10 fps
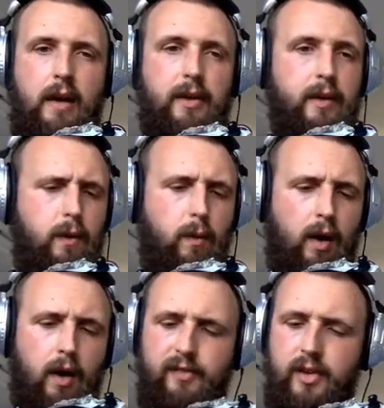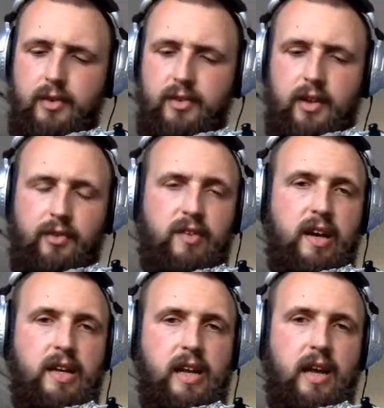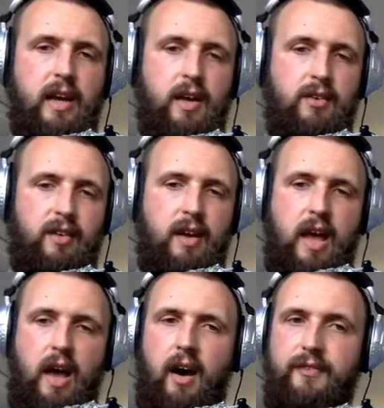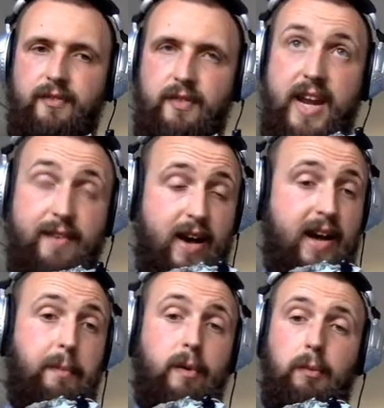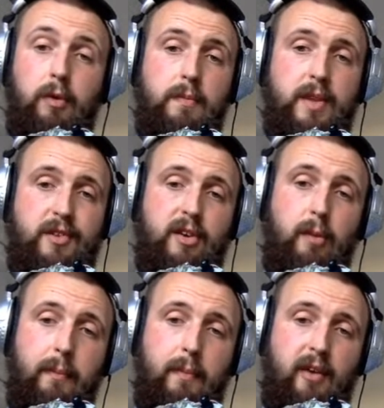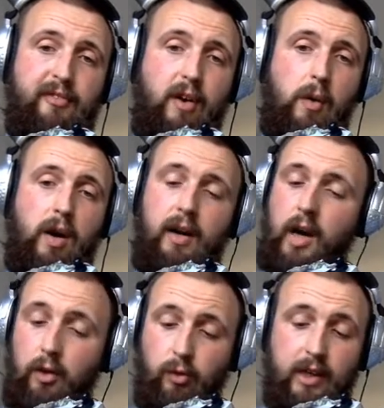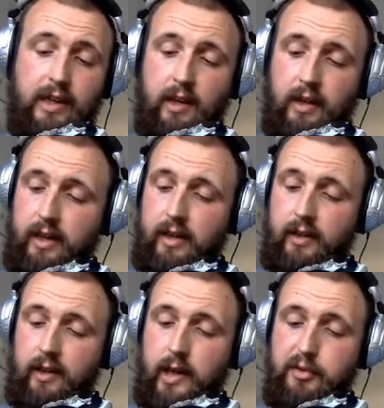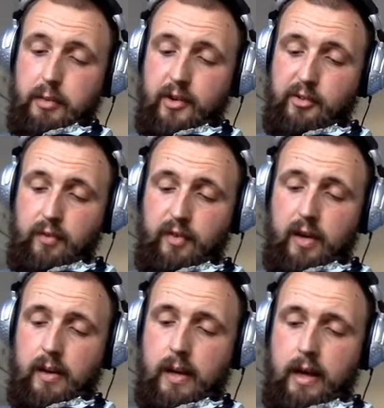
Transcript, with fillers: You know what, I've used these for 10 years, I've never had a problem that's not been my fault. I, I really like Ikelite, if I'm honest with you.